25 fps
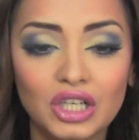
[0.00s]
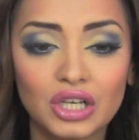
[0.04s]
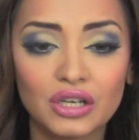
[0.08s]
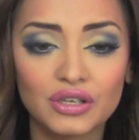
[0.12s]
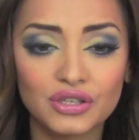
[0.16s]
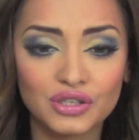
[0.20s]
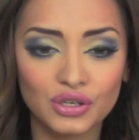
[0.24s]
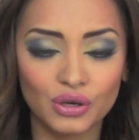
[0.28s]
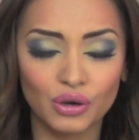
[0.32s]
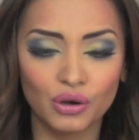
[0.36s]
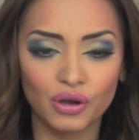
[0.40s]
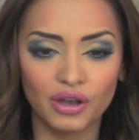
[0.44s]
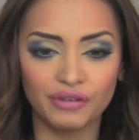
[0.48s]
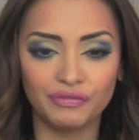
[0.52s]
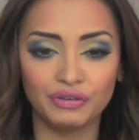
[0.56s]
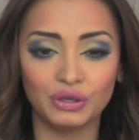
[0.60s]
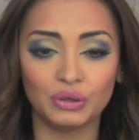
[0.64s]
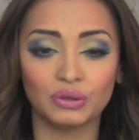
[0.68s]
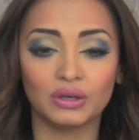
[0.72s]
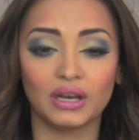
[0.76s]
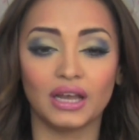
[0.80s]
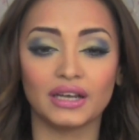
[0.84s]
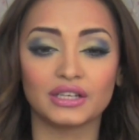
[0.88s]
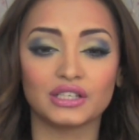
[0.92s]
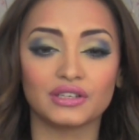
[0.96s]
So if
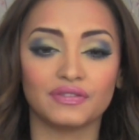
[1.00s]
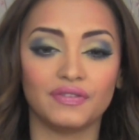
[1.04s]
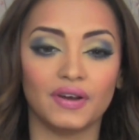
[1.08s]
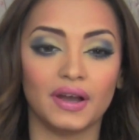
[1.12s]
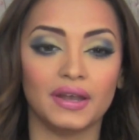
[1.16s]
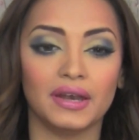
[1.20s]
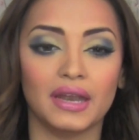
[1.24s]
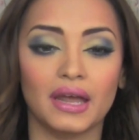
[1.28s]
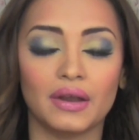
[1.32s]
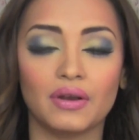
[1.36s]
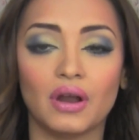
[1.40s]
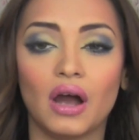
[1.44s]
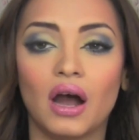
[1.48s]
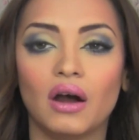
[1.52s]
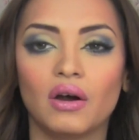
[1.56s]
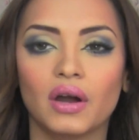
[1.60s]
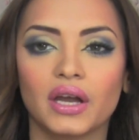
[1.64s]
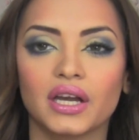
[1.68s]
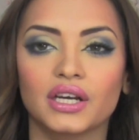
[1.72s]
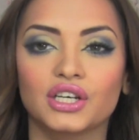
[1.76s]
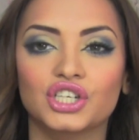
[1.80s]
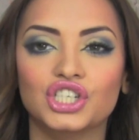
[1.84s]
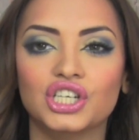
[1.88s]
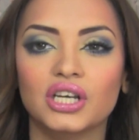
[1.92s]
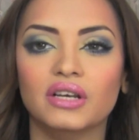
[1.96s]
you'd like to find out how I
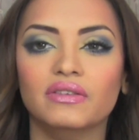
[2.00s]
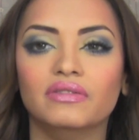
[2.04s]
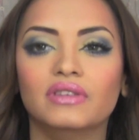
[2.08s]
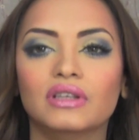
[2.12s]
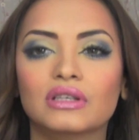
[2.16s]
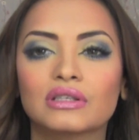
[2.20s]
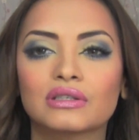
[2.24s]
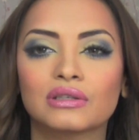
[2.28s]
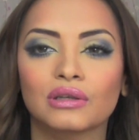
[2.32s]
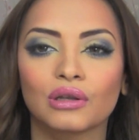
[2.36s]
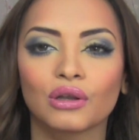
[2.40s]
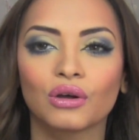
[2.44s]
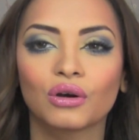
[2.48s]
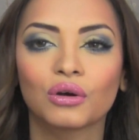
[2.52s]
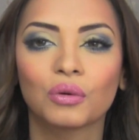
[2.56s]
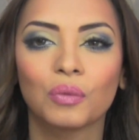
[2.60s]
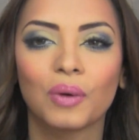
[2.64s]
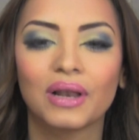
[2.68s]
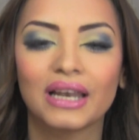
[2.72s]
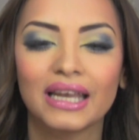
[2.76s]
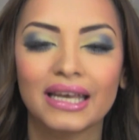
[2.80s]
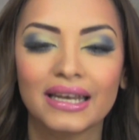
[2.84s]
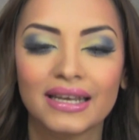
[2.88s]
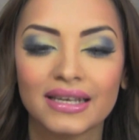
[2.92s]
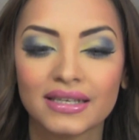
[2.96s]
achieved this look,
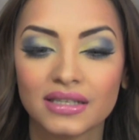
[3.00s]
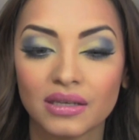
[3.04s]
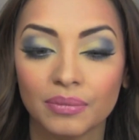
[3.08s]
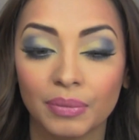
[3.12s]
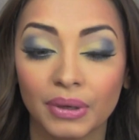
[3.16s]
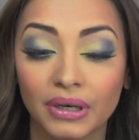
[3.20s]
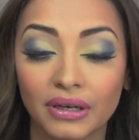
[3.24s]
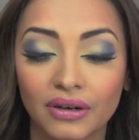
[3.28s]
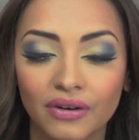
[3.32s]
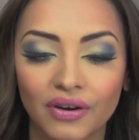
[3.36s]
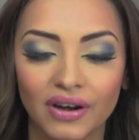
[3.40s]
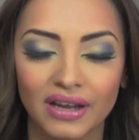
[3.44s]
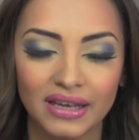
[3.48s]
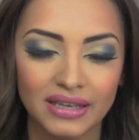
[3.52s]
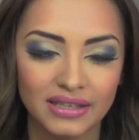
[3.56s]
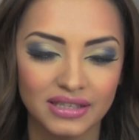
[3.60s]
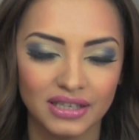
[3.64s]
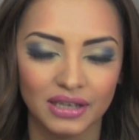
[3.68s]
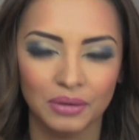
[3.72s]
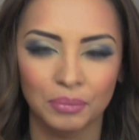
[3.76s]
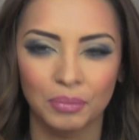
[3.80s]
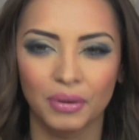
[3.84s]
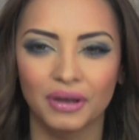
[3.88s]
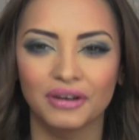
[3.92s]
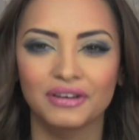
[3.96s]
well, it is a bit
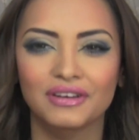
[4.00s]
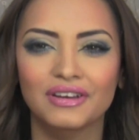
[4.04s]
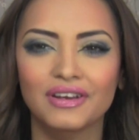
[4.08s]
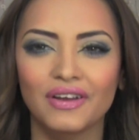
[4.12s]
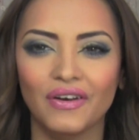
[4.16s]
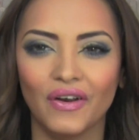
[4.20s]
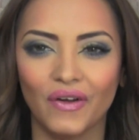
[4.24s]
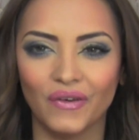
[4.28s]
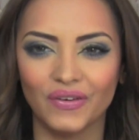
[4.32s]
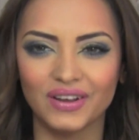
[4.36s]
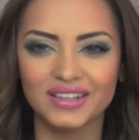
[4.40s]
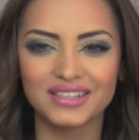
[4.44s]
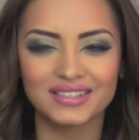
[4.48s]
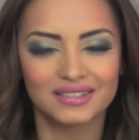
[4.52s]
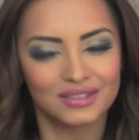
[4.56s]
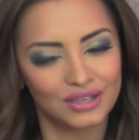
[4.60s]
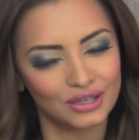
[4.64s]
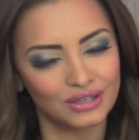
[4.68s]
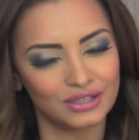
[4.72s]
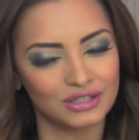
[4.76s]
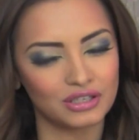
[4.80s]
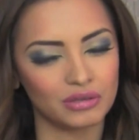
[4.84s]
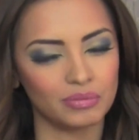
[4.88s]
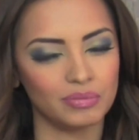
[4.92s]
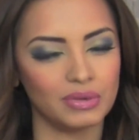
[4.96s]
crazy, but you know, it's
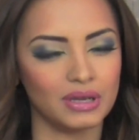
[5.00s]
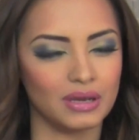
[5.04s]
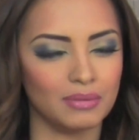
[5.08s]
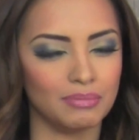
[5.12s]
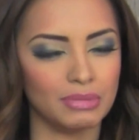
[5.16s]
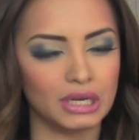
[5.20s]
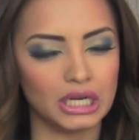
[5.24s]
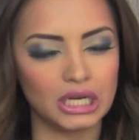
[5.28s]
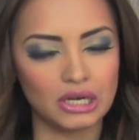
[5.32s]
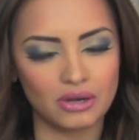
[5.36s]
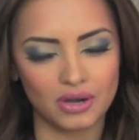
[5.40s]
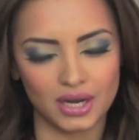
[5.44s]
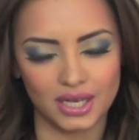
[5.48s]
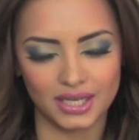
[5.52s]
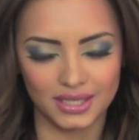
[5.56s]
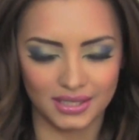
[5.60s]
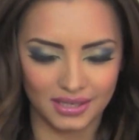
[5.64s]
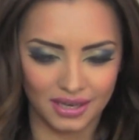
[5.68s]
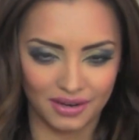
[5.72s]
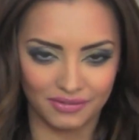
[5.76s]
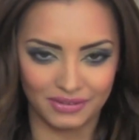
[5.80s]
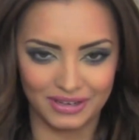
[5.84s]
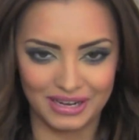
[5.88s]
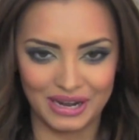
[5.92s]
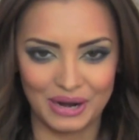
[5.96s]
good to be a bit
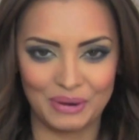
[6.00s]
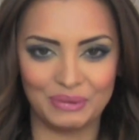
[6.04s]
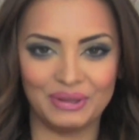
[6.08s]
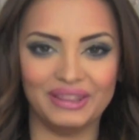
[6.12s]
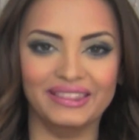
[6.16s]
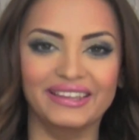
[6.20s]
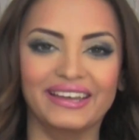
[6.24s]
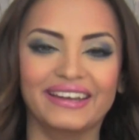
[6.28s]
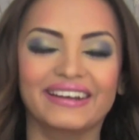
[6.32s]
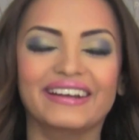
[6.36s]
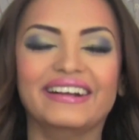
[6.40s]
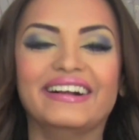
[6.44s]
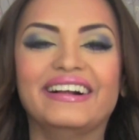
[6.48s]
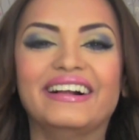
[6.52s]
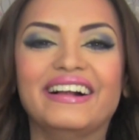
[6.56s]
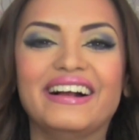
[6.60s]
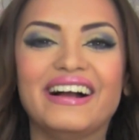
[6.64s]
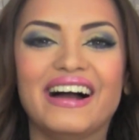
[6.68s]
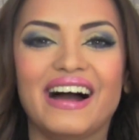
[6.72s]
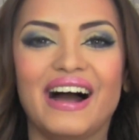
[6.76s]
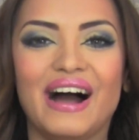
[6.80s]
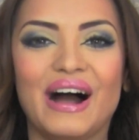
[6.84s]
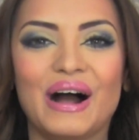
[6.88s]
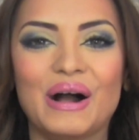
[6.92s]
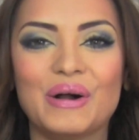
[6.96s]
crazy every now and
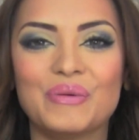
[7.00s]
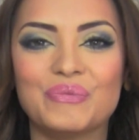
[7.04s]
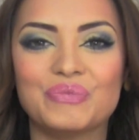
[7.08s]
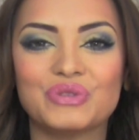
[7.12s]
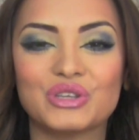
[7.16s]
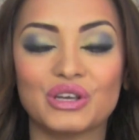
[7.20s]
then.